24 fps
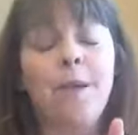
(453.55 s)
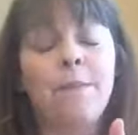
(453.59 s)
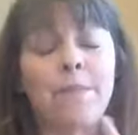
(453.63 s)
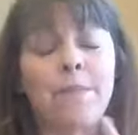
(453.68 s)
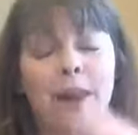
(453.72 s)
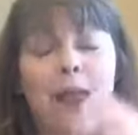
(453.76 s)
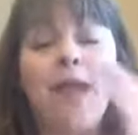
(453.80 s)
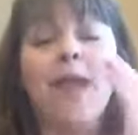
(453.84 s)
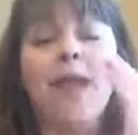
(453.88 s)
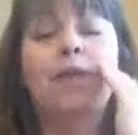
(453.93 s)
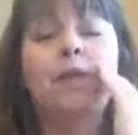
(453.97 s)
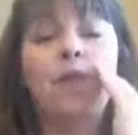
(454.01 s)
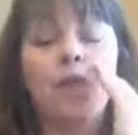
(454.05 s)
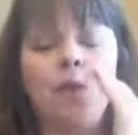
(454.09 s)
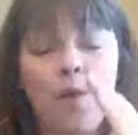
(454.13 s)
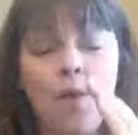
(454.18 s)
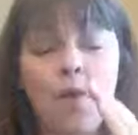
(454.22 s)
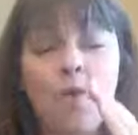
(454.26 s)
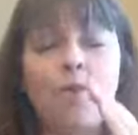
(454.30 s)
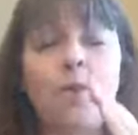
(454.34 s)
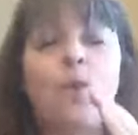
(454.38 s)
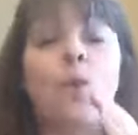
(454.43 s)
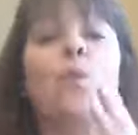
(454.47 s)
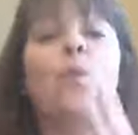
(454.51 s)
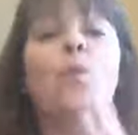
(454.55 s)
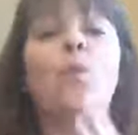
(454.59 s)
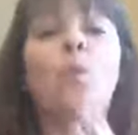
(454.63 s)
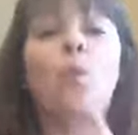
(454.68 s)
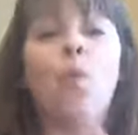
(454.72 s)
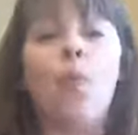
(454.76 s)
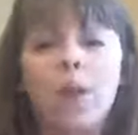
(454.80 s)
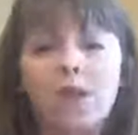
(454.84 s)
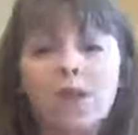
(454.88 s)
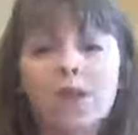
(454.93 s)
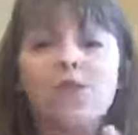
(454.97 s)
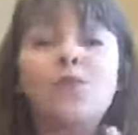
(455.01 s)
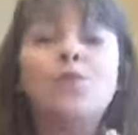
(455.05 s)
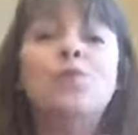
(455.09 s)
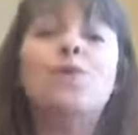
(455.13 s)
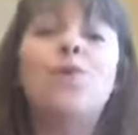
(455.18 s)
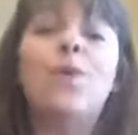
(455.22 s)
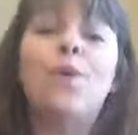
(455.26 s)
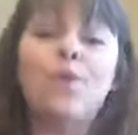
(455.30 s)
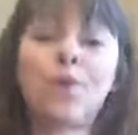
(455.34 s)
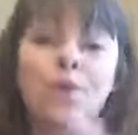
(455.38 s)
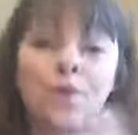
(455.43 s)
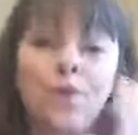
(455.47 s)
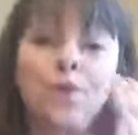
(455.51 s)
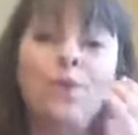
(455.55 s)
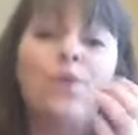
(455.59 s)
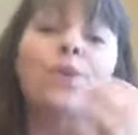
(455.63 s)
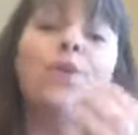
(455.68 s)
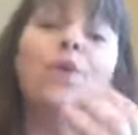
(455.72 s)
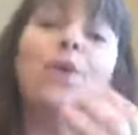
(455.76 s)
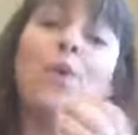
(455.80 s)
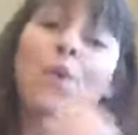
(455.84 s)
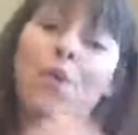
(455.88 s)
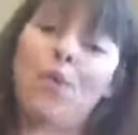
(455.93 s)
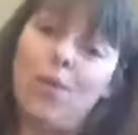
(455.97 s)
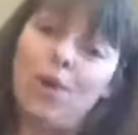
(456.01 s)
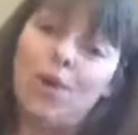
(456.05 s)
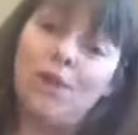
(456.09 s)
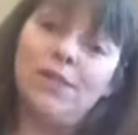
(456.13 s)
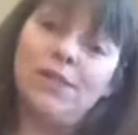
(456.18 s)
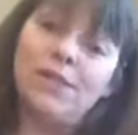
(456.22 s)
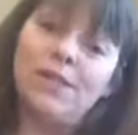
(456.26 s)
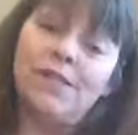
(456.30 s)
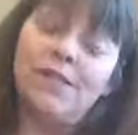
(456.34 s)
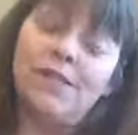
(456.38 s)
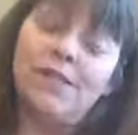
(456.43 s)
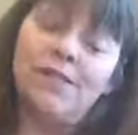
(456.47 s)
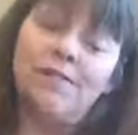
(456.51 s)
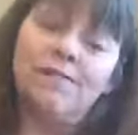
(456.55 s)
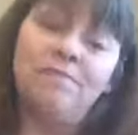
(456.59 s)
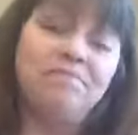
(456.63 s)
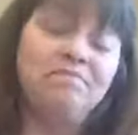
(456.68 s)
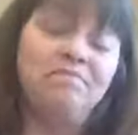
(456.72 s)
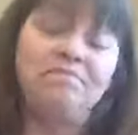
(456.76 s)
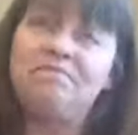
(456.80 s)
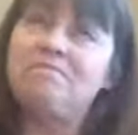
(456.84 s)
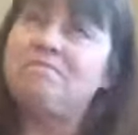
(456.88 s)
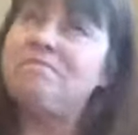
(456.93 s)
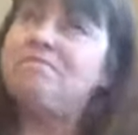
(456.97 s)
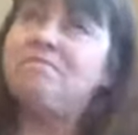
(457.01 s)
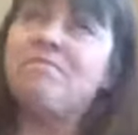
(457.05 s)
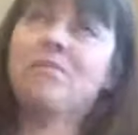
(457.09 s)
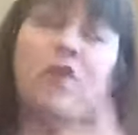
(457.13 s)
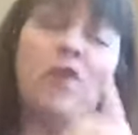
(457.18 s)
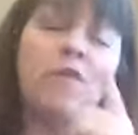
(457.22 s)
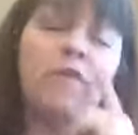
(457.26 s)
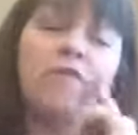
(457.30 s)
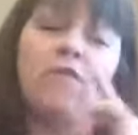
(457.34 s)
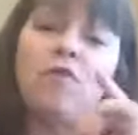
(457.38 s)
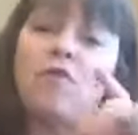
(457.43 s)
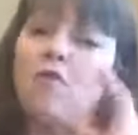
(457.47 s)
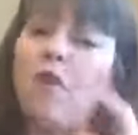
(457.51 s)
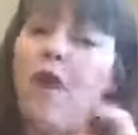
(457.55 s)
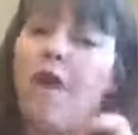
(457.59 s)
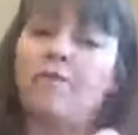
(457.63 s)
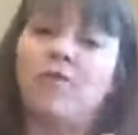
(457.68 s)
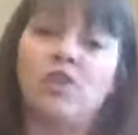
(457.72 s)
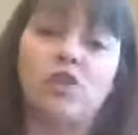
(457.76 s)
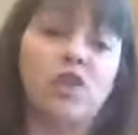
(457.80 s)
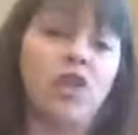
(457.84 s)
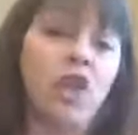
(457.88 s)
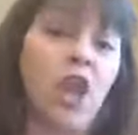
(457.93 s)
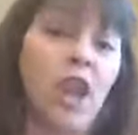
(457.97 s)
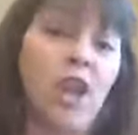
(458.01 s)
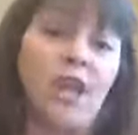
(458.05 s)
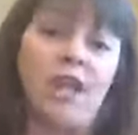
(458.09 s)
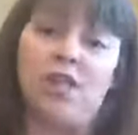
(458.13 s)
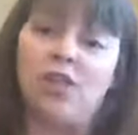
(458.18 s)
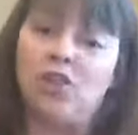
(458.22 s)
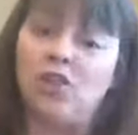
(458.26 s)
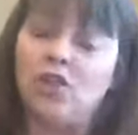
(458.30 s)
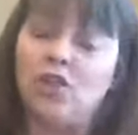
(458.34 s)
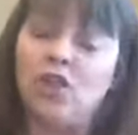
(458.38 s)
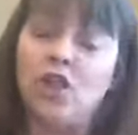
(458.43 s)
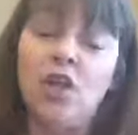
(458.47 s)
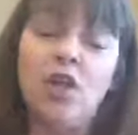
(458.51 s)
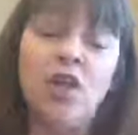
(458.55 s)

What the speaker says: But I know that once you go through the course, you're forever changed.